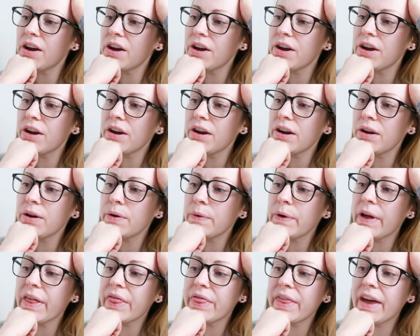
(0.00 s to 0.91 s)

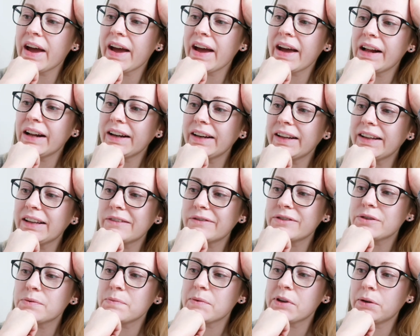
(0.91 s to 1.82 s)
that
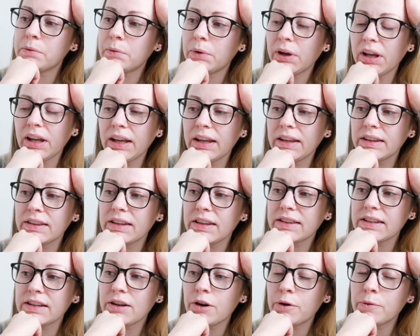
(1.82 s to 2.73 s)
leaves me
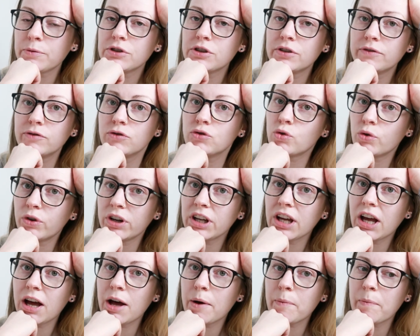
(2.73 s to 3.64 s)
with the option of
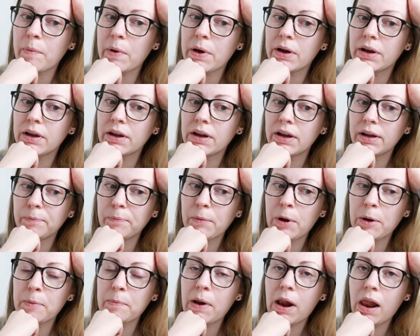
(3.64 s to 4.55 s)
drawing up
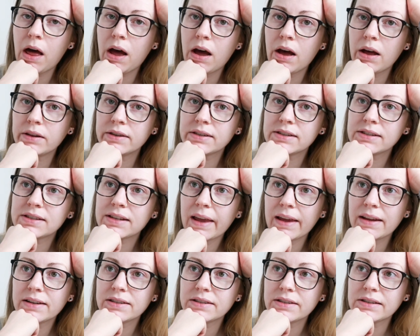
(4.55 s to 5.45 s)
my plant
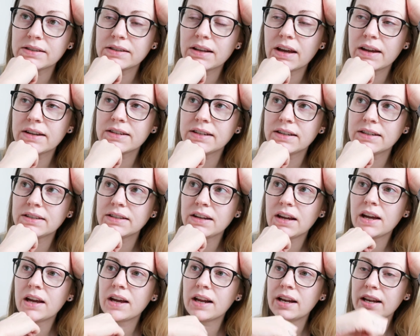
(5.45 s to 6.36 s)
sketches that I did
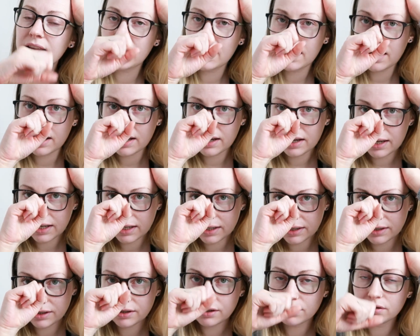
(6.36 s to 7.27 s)
earlier
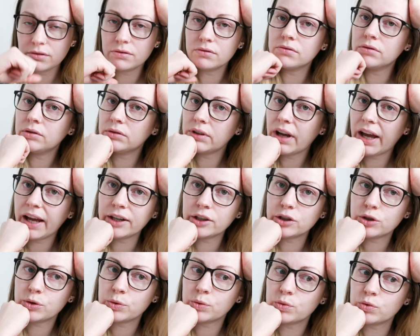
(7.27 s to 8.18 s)
into
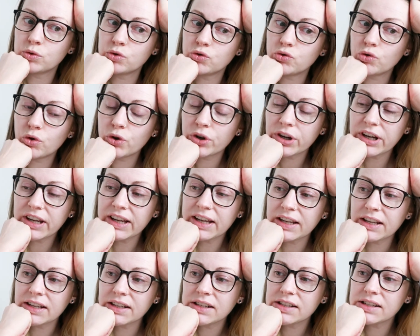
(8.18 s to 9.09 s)
actual
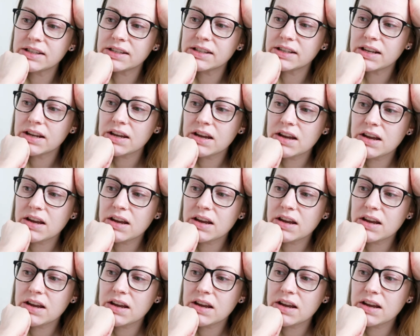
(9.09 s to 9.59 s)
drawings.